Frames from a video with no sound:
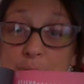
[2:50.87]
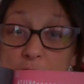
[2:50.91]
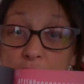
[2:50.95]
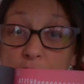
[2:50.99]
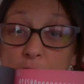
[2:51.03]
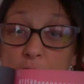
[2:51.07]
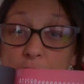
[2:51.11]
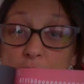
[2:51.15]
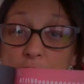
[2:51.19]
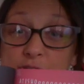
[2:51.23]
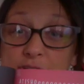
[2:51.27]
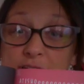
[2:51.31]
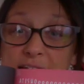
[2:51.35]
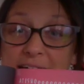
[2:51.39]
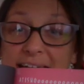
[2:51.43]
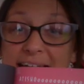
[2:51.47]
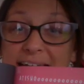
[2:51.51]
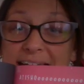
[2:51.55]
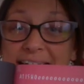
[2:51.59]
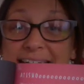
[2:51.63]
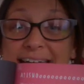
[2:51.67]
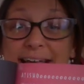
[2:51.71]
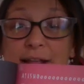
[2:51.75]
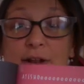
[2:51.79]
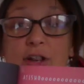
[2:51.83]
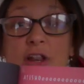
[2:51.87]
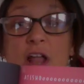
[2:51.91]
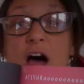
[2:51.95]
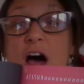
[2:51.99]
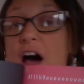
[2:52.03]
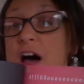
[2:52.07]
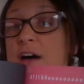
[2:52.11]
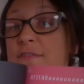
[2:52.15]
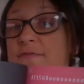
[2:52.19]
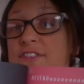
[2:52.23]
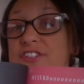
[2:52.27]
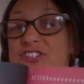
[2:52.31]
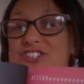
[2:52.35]
blows. He'll
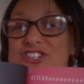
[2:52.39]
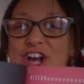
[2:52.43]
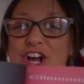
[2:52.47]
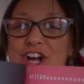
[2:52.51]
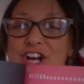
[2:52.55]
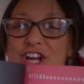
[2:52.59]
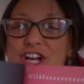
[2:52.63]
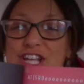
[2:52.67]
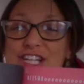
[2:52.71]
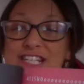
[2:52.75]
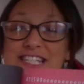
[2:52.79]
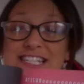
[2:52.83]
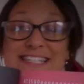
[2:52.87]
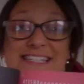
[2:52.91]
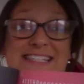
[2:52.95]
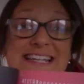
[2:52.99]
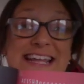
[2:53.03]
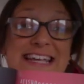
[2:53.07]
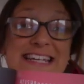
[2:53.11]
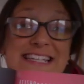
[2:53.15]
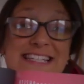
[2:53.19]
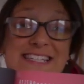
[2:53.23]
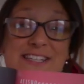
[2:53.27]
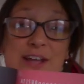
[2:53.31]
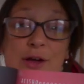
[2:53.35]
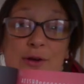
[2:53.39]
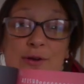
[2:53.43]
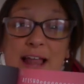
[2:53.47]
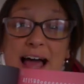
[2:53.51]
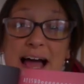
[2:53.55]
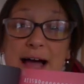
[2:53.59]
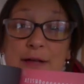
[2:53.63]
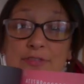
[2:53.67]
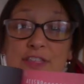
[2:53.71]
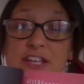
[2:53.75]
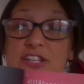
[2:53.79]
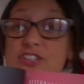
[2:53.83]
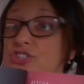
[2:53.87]
laugh and chuckle and sneeze so
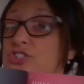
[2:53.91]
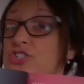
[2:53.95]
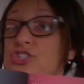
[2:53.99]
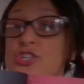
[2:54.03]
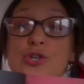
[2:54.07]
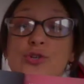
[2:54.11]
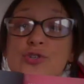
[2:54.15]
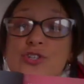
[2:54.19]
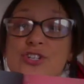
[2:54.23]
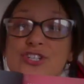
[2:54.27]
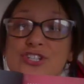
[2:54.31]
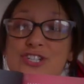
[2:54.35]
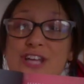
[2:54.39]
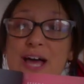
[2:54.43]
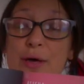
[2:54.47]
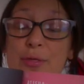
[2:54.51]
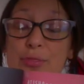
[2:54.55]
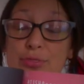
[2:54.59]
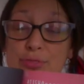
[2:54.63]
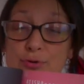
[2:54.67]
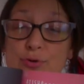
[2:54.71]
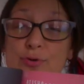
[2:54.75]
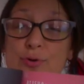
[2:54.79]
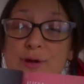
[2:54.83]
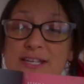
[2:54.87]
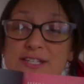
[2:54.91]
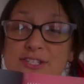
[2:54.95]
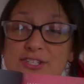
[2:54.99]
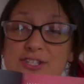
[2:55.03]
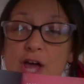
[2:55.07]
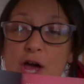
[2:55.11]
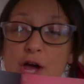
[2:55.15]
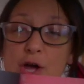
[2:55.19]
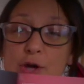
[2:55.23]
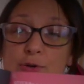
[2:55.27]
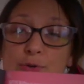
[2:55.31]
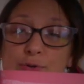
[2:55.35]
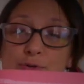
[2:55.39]
loud, then shoot us out through his
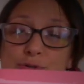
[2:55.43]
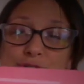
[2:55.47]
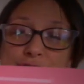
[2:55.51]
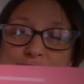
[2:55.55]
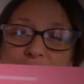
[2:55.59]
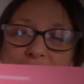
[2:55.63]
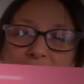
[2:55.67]
nose.